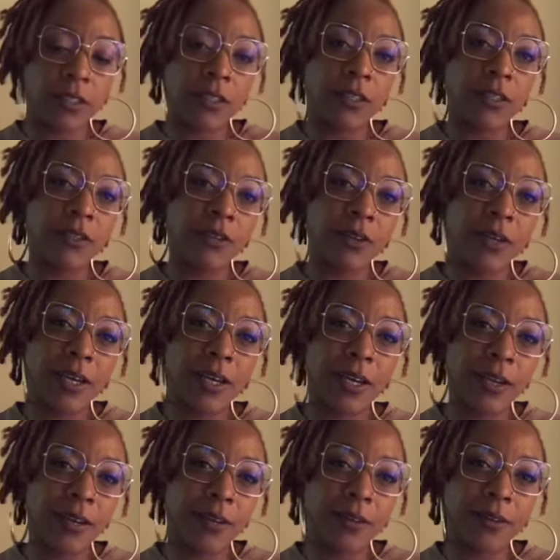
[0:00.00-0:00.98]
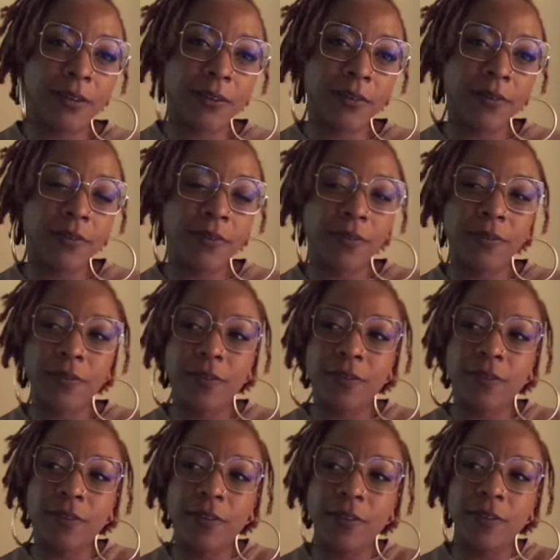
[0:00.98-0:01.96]
You know how
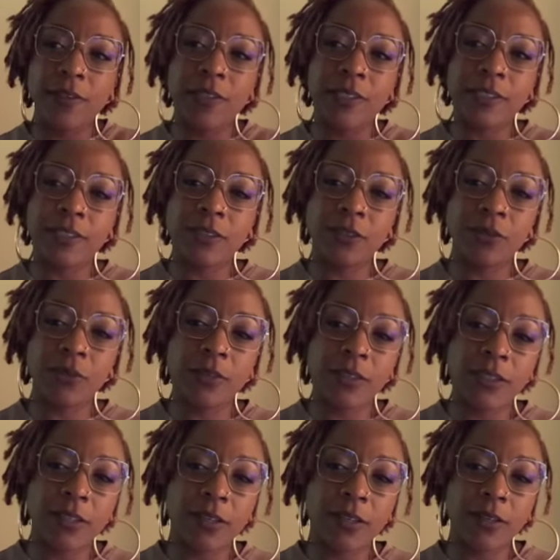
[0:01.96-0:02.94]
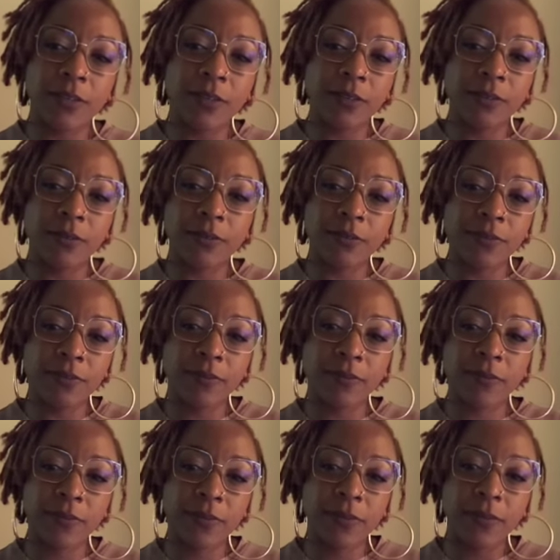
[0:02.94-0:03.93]
you listen to a song
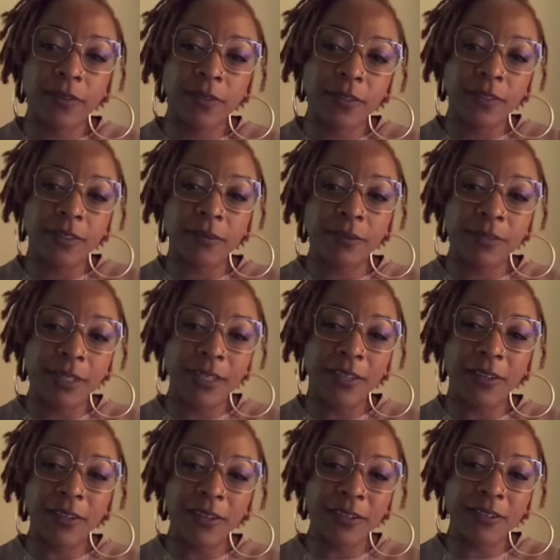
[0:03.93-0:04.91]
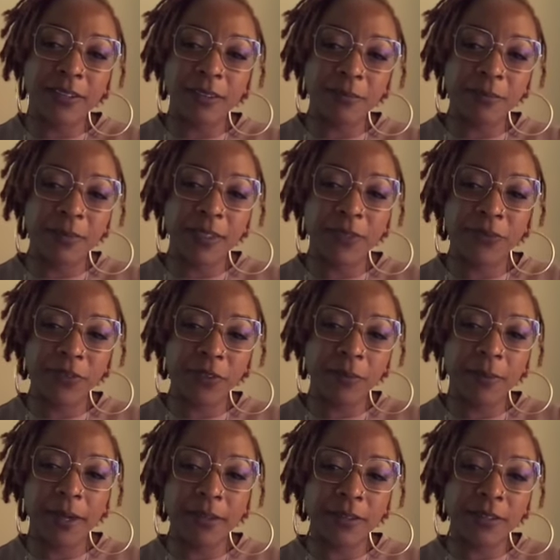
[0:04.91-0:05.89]
and sometimes you hear something different
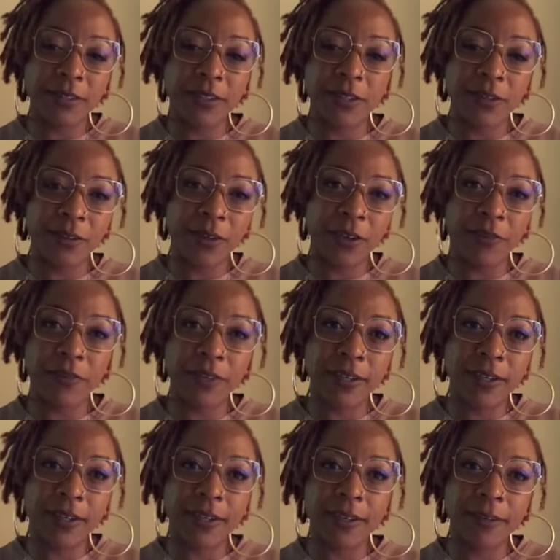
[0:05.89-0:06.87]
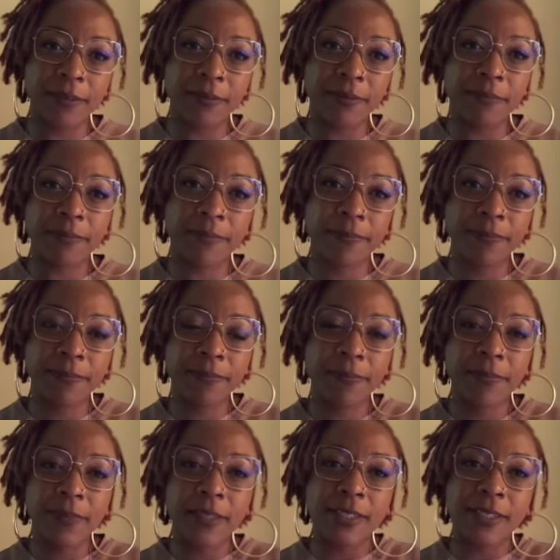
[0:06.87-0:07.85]
about the song every time.
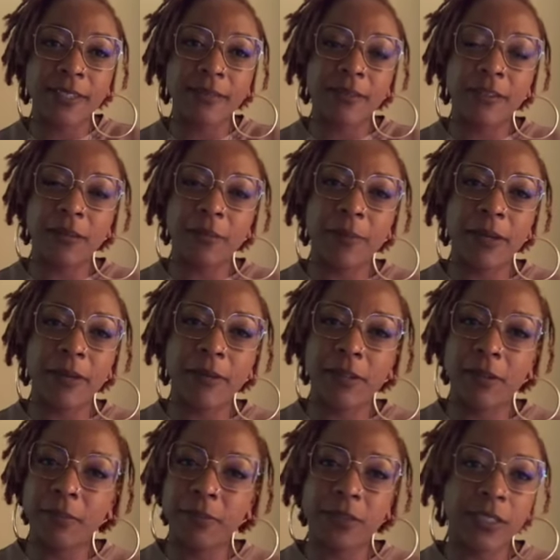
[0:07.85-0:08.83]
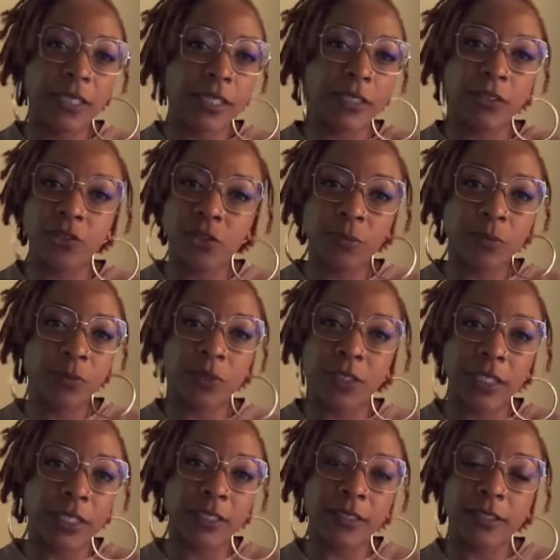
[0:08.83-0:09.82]
It's something about double checking, triple
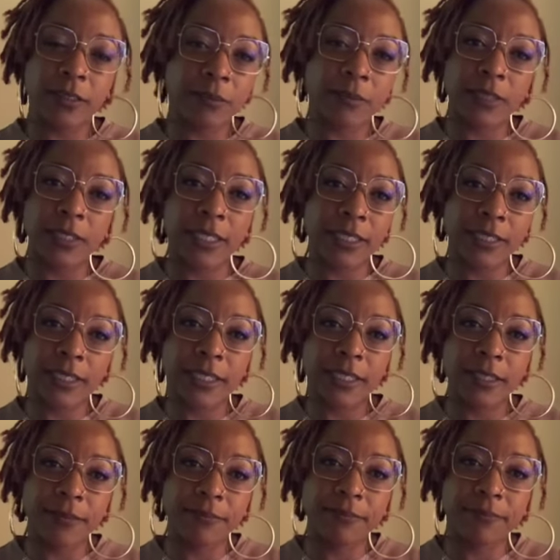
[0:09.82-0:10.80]
checking, something like that.